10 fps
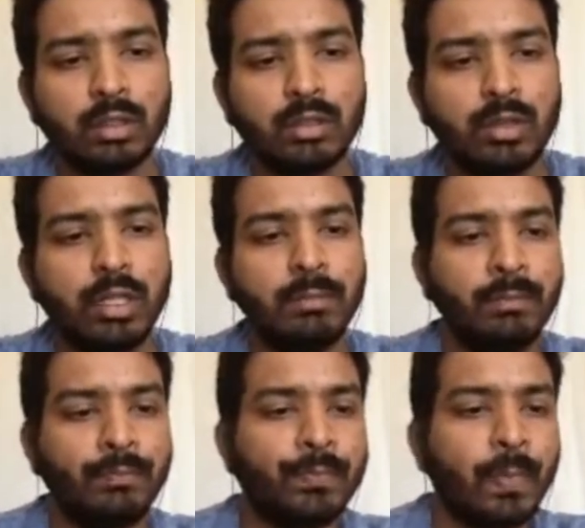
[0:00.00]
Stream.
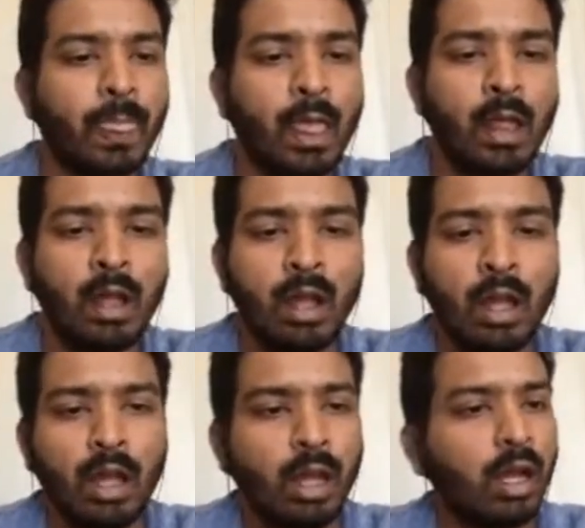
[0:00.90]

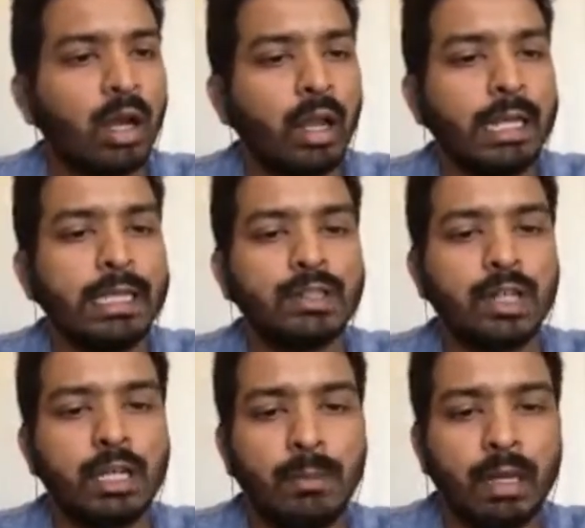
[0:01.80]
Any
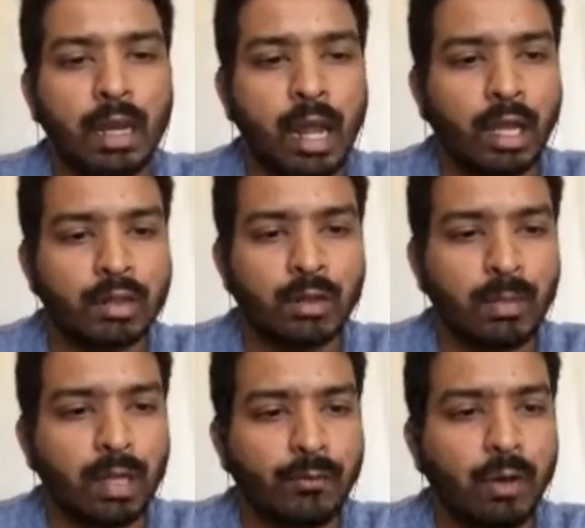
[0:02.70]
stream in actual
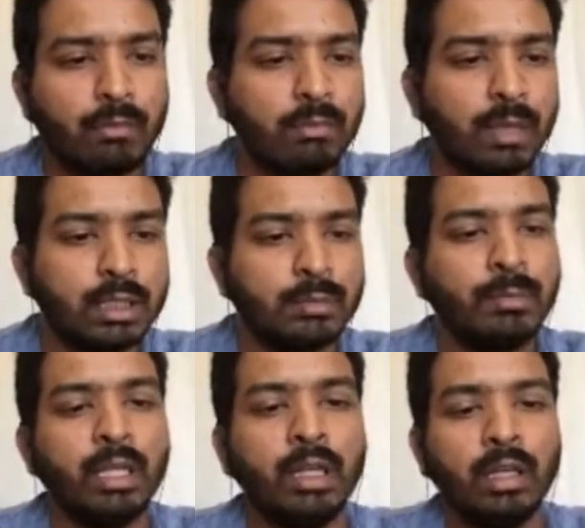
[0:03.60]
platform must
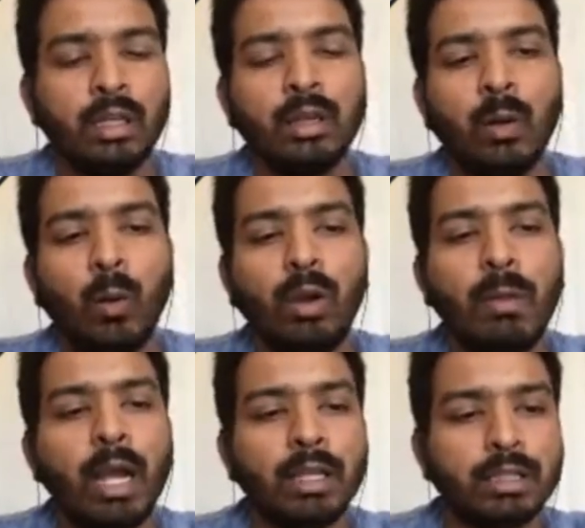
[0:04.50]
be owned
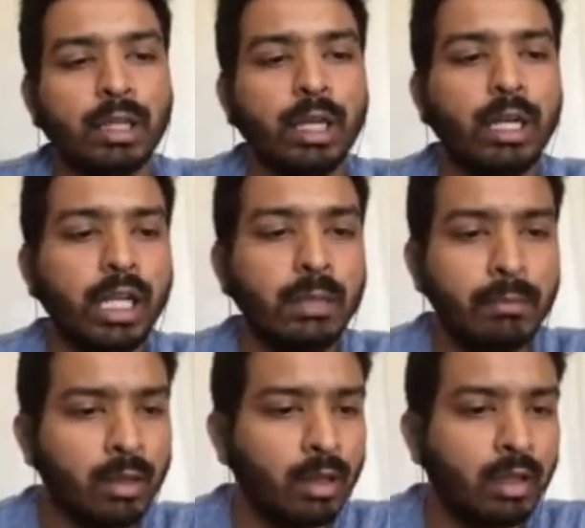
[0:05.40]
by a certain
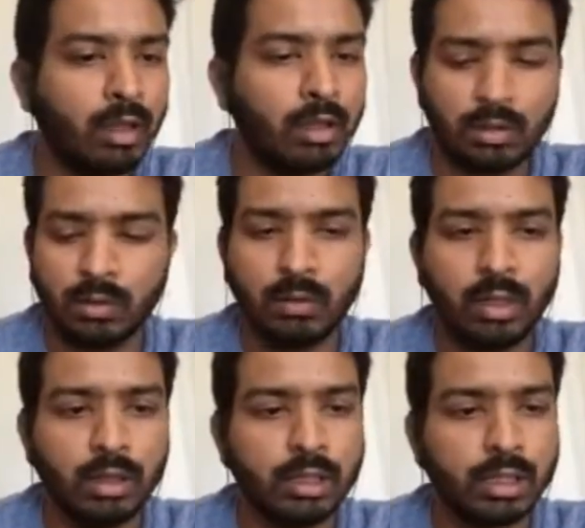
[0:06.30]
team. So
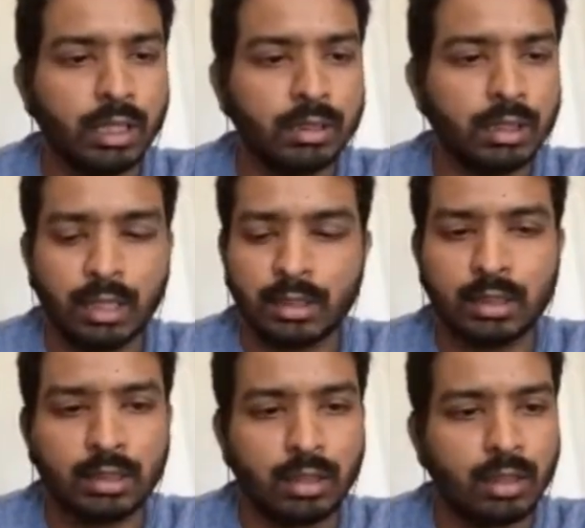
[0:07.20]
in this case,
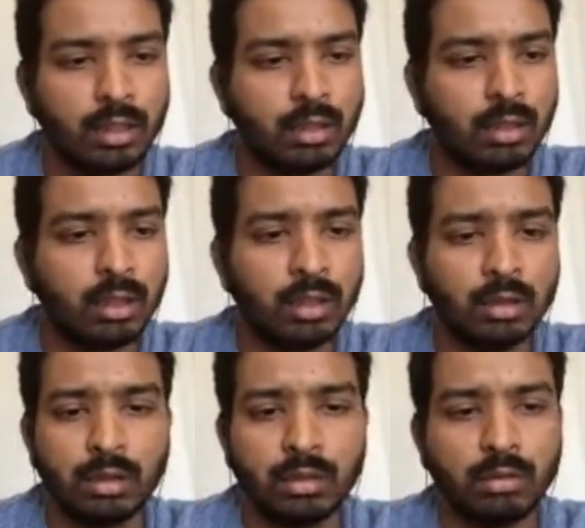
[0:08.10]
that's
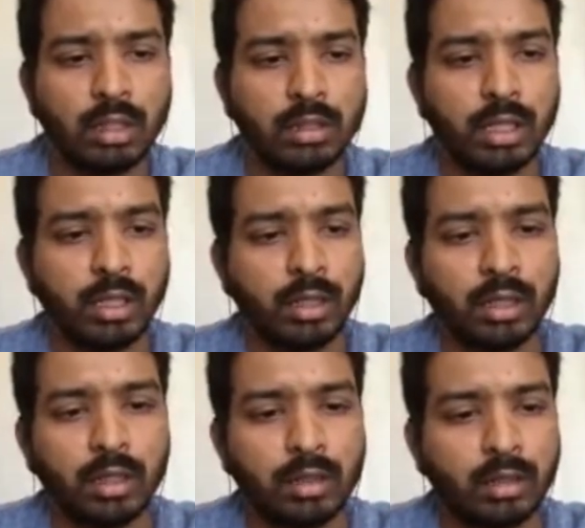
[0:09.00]
let's say
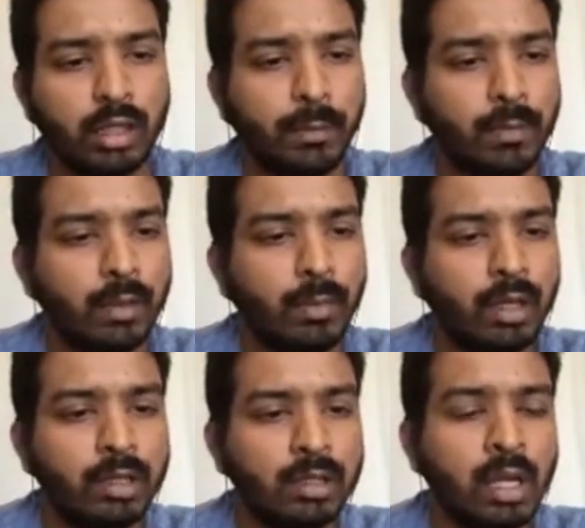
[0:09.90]
team
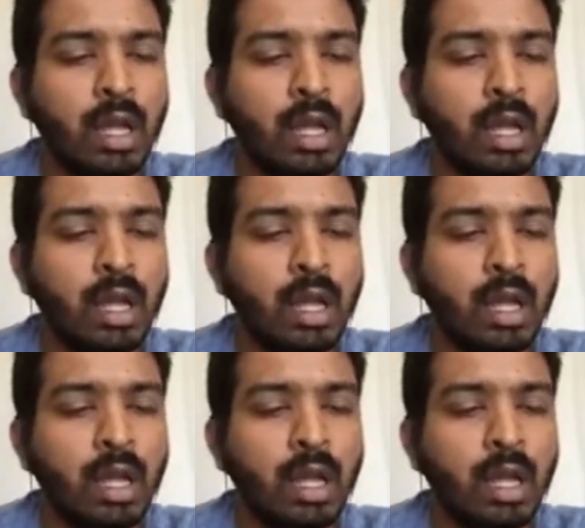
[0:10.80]
turbulence.